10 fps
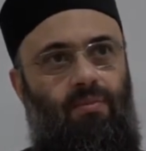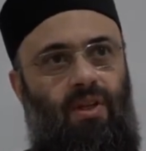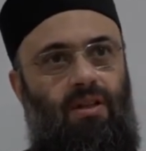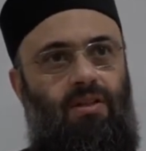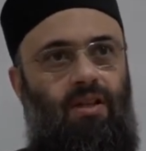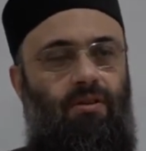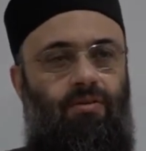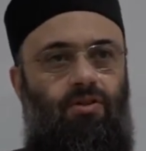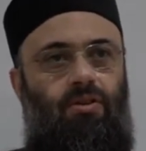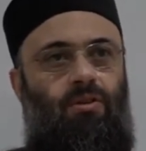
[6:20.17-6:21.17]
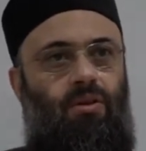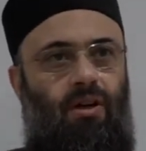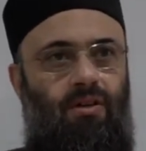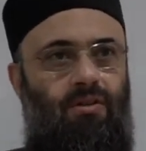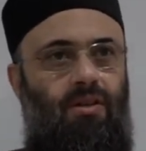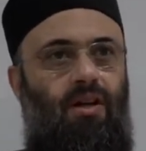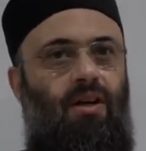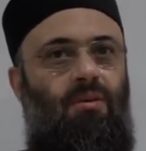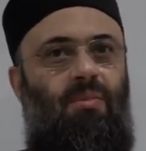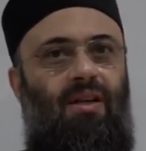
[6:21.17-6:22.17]
That's the efficient cause.
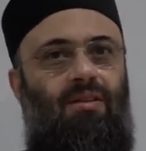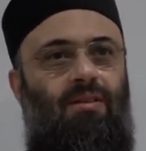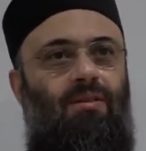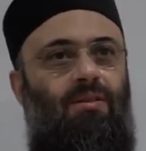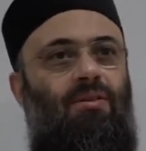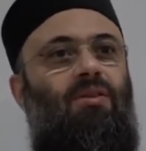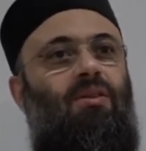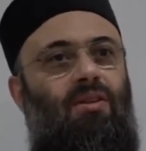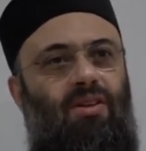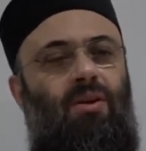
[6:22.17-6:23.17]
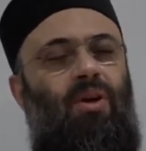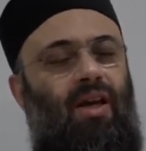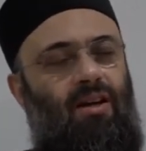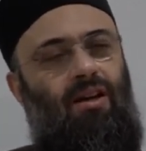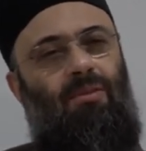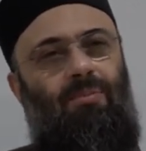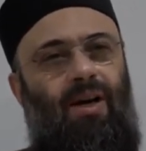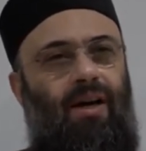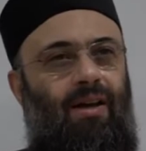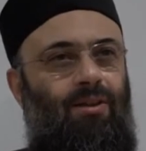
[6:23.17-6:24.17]
But then we can come
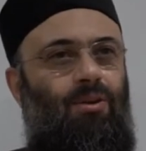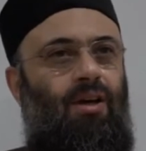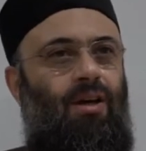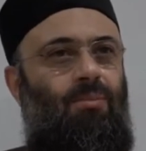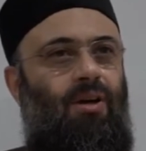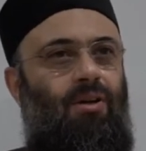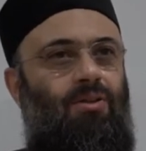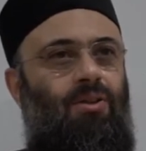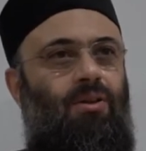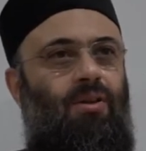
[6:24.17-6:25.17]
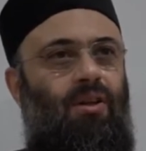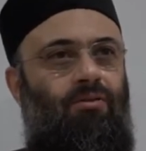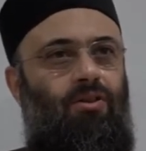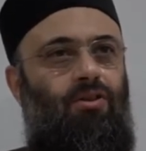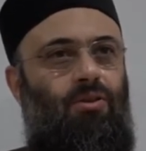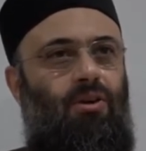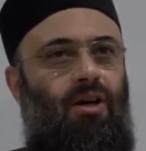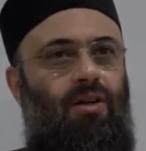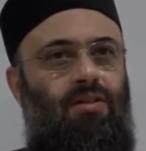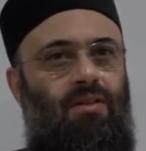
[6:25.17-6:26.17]
back and talk about, the efficient
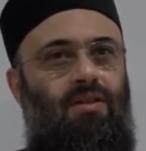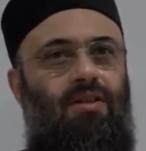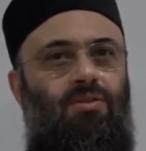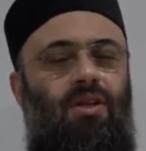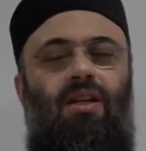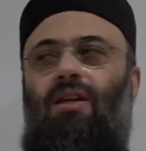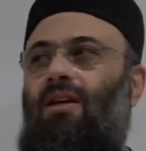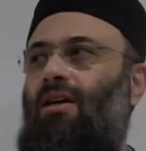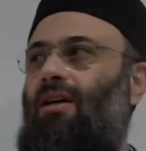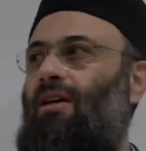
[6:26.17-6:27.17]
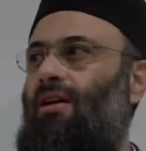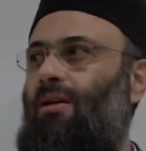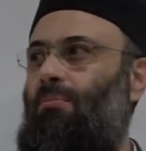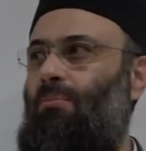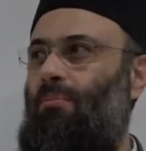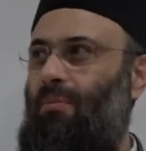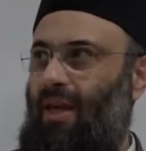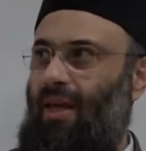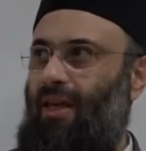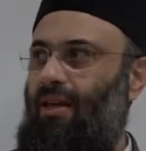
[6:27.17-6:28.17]
cause. Is it really
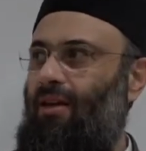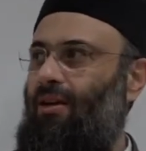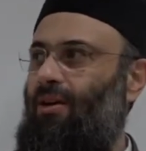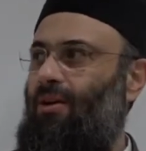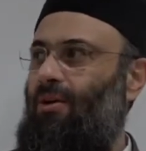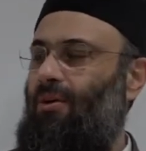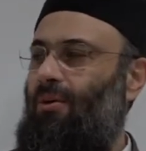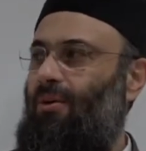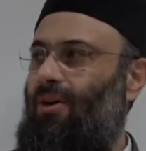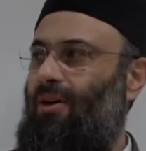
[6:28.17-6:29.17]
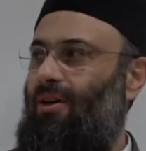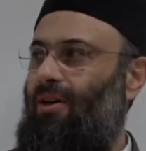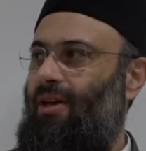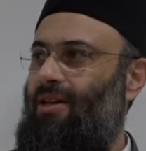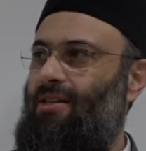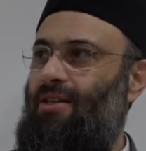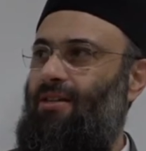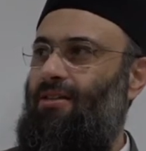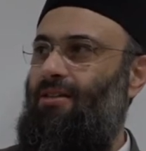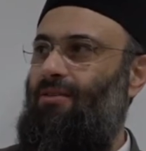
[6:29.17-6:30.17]
me, or is
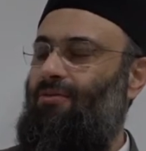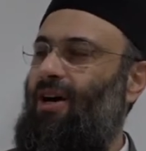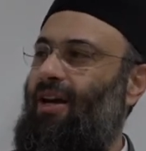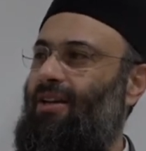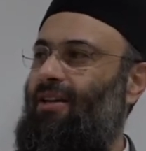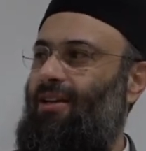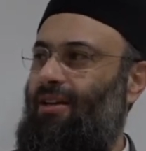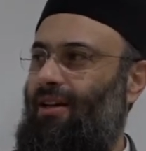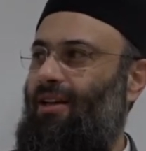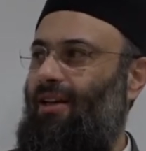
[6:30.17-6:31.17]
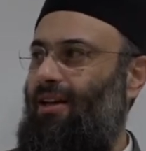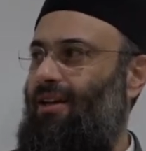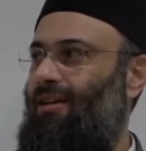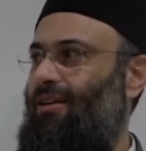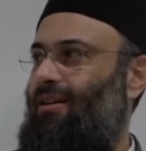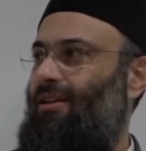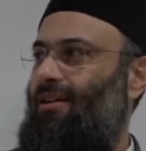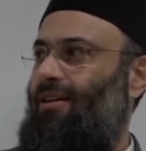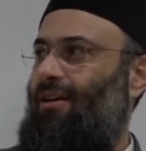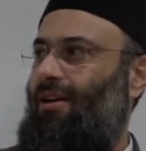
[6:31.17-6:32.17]
it finally Allah?
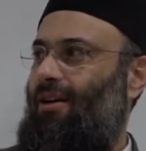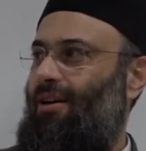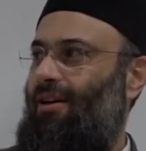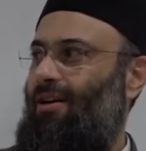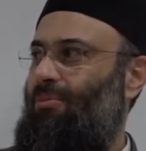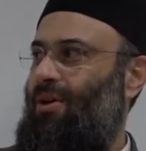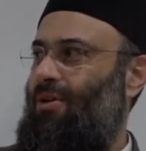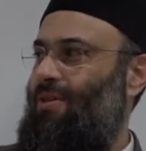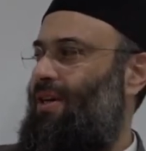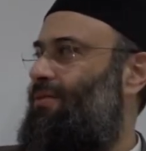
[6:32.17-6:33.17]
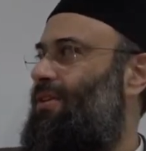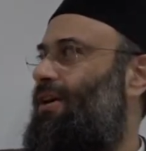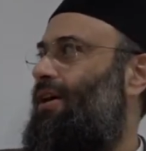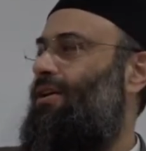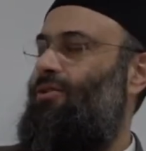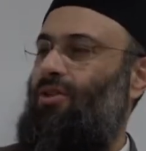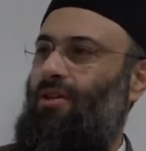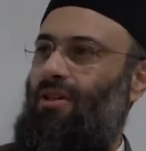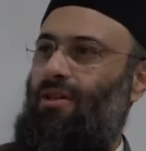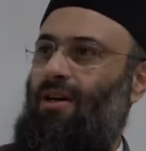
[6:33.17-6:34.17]
Because even the energy
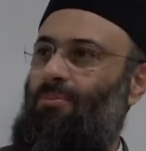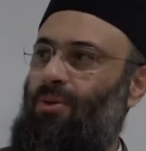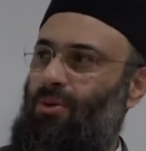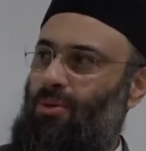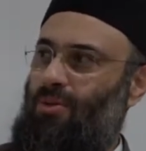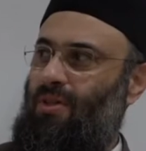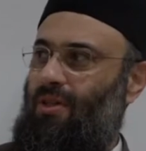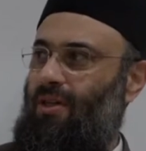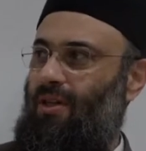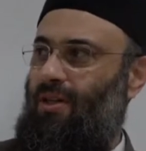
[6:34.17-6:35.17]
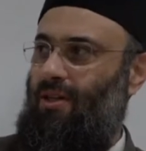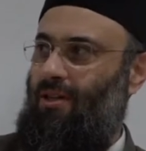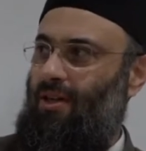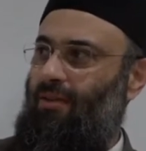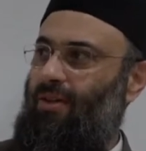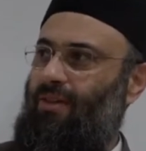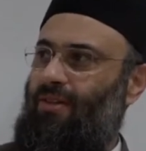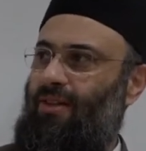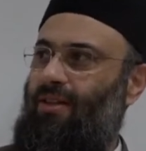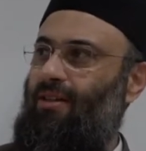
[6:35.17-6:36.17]
that I'm producing here and
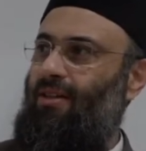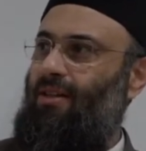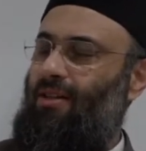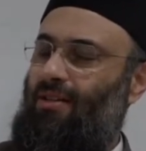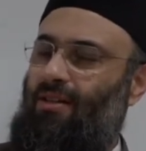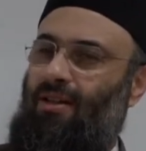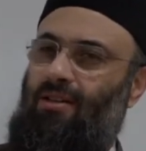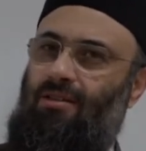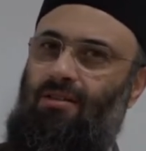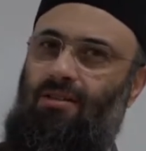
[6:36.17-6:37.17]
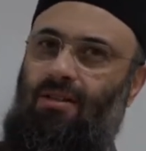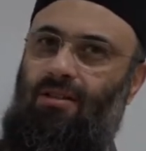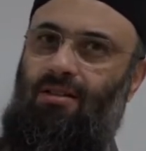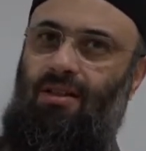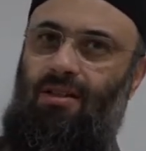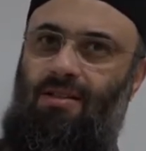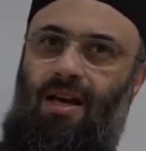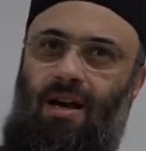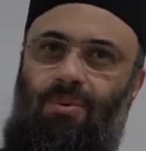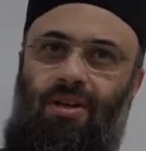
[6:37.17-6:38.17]
everything that is
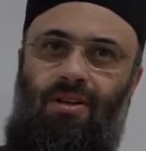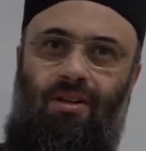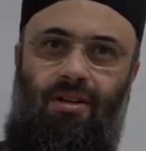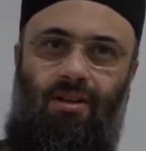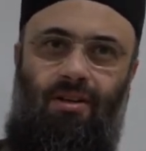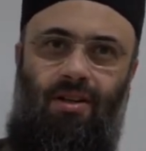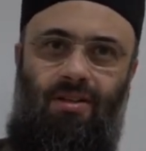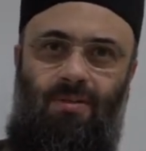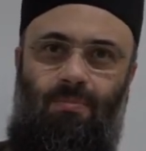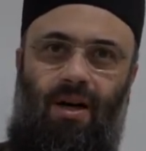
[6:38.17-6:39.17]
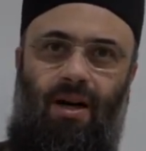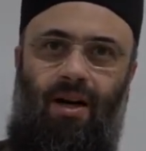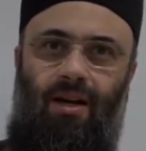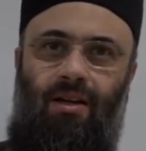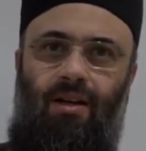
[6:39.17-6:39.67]
happening here is by